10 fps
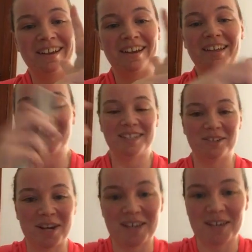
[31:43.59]
Like I say, I
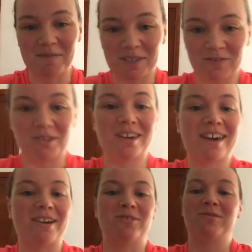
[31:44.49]
try to keep these fairly
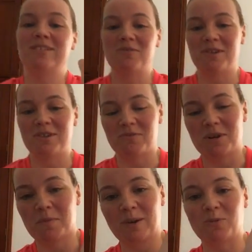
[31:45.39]
casual. I don't
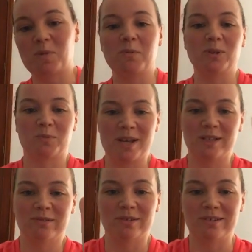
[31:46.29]
want to pickle people's
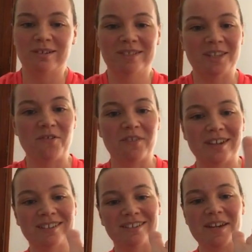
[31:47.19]
brains when they're
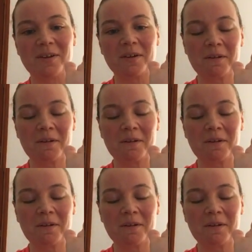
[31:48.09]
self-isolating.